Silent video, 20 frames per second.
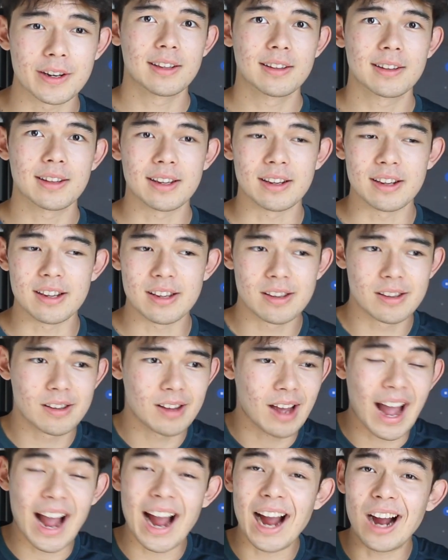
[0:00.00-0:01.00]
like
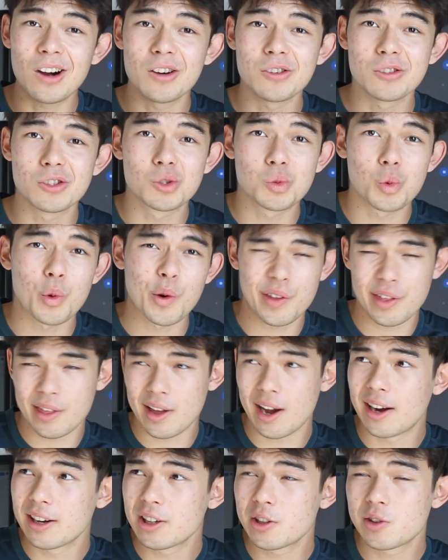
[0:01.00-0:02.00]
a house worth
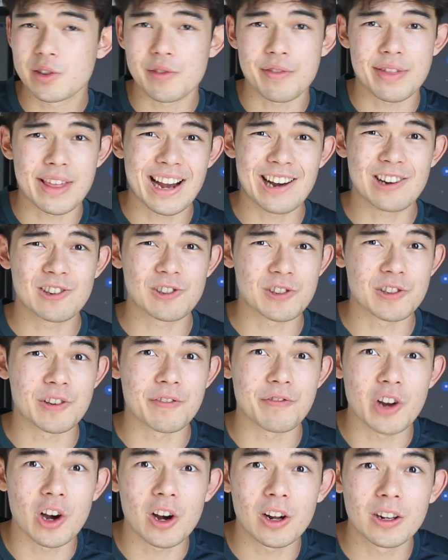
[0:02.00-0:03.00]
hundreds of thousands of
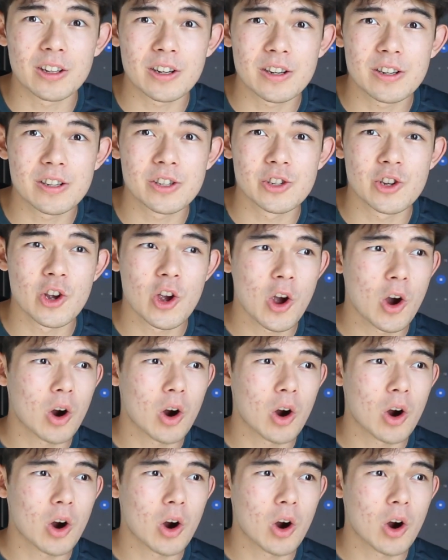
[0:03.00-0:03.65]
dollars,